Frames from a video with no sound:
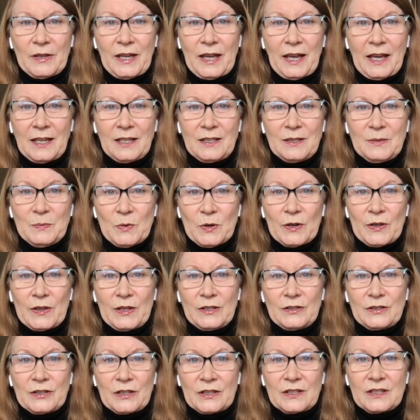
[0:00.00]
communicates
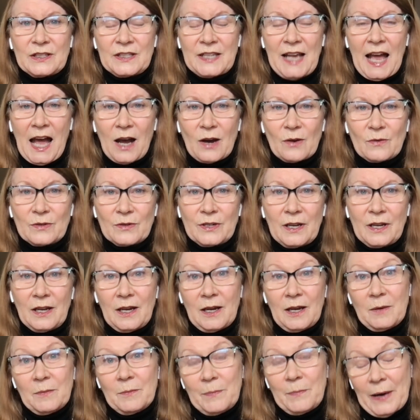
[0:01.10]
more than just sound.
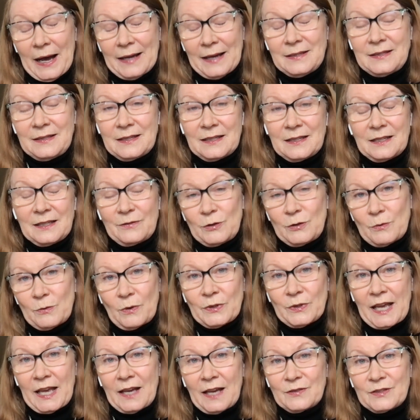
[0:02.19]
But if you
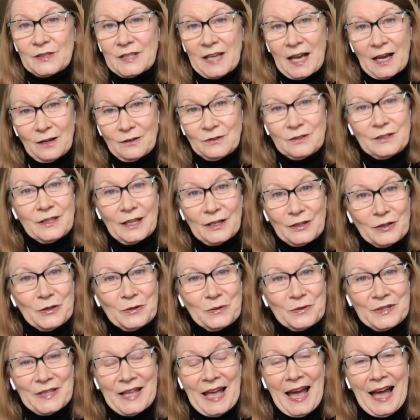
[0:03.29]
only have sound, then
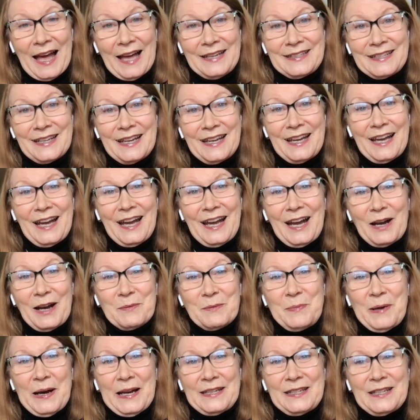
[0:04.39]
use that.
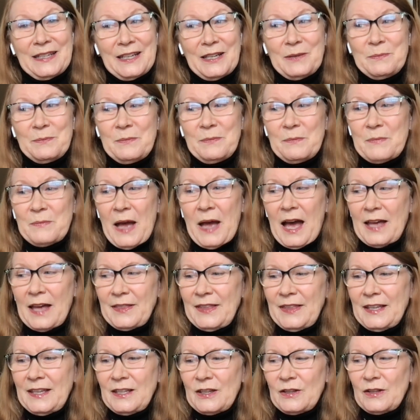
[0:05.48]
But
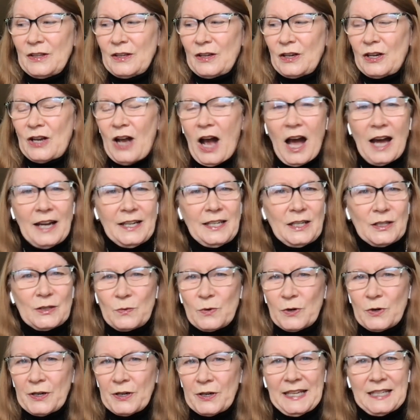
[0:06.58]
I think God
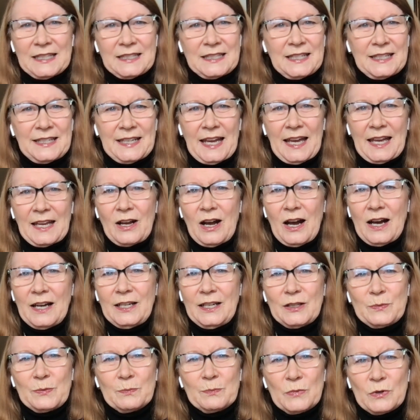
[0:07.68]
is working today.
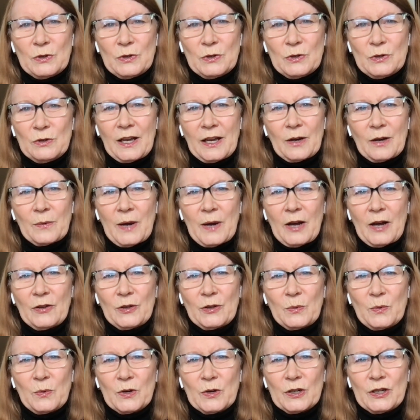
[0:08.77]
God is moving
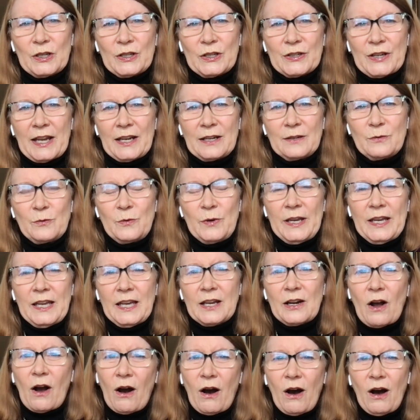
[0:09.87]
around the world. And if we
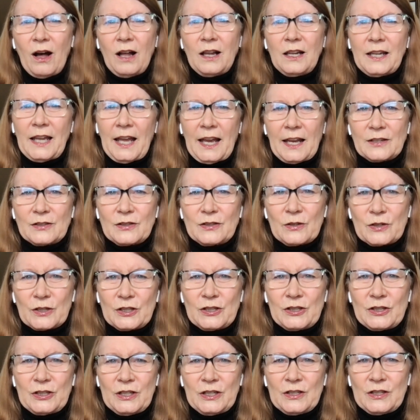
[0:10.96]
can all, as
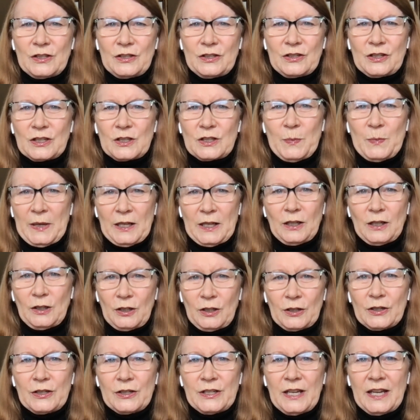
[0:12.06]
Christians, just be
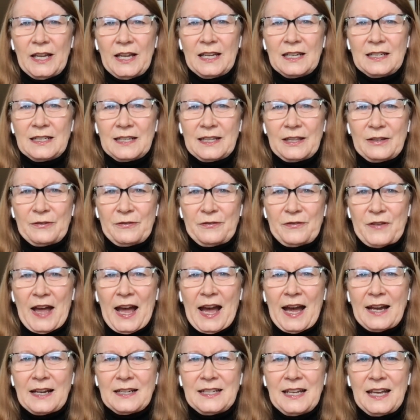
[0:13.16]
alert to the
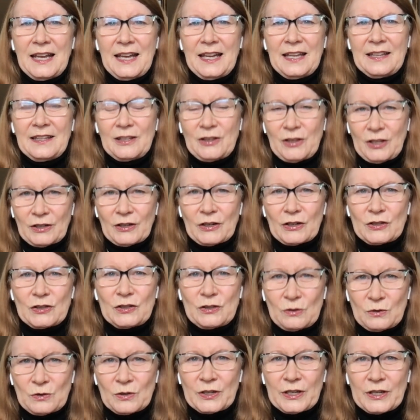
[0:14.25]
fact that there are
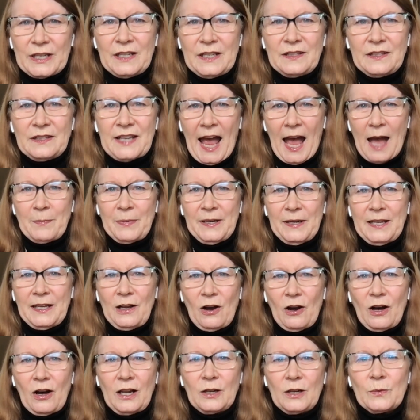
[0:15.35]
stories
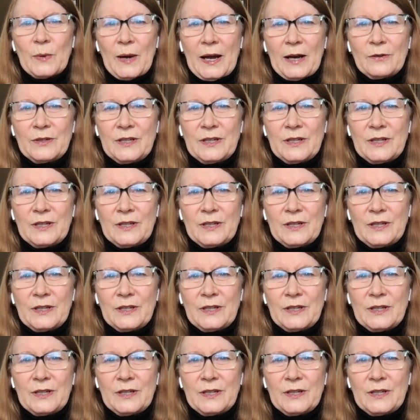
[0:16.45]
happening all